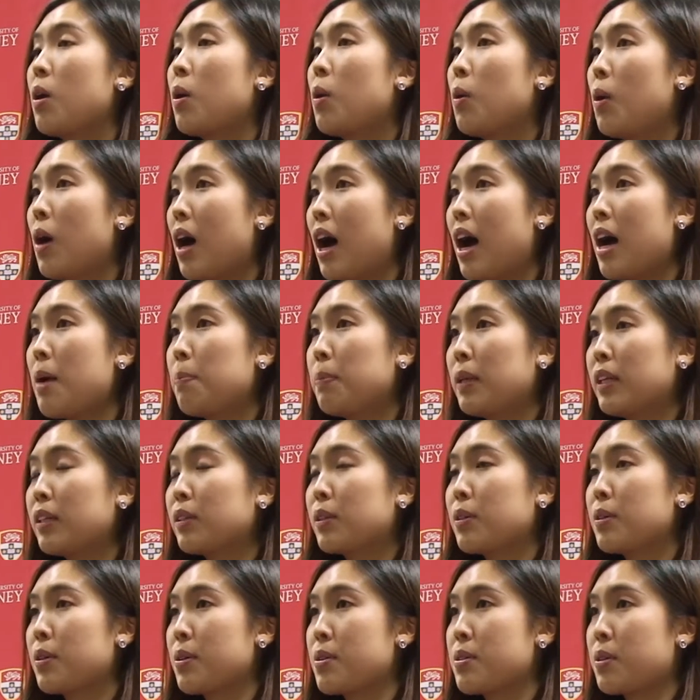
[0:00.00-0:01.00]
or high
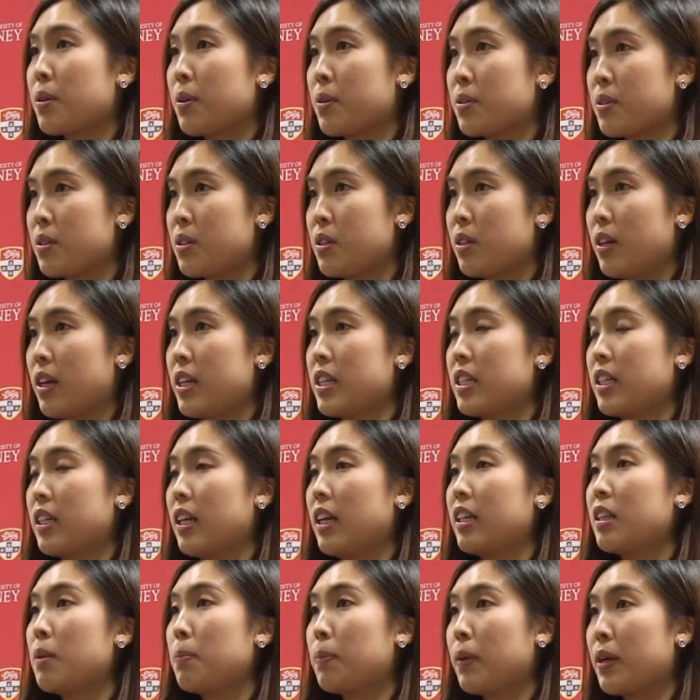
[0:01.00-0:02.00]
blood glucose
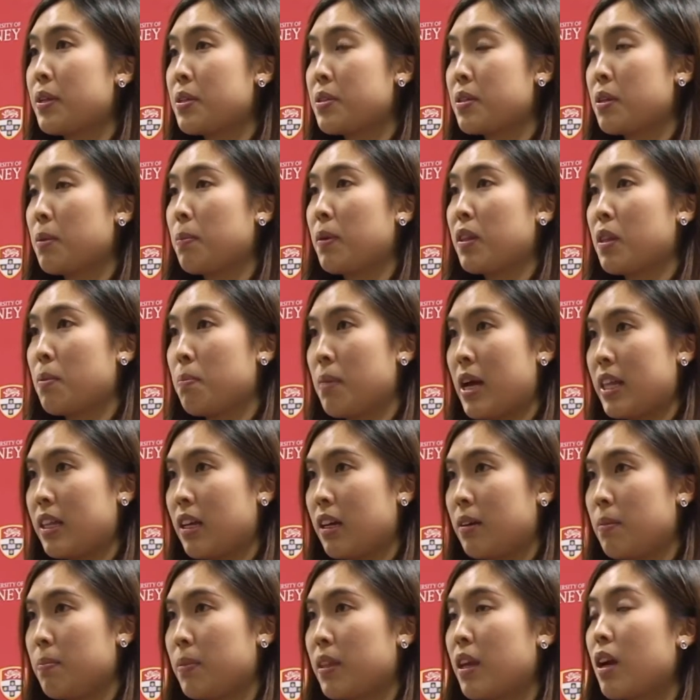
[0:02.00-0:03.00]
concentration in the bloodstream of the
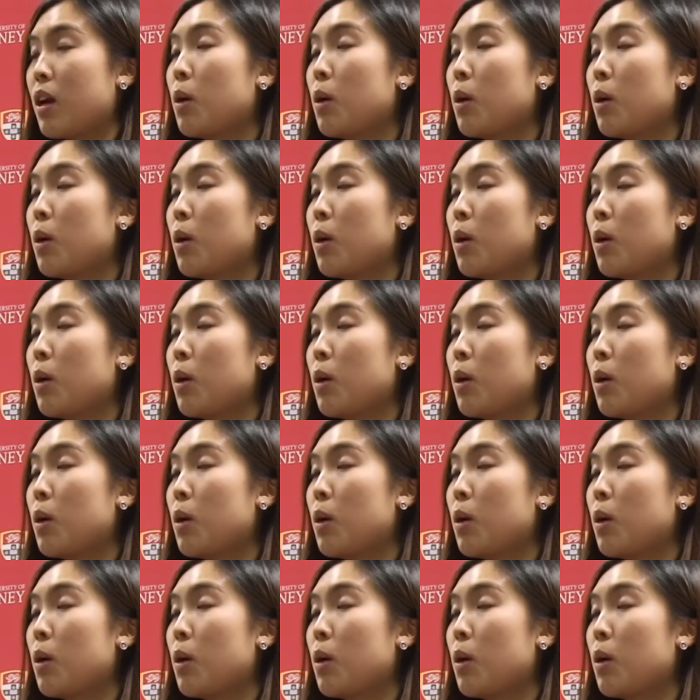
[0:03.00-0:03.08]
mother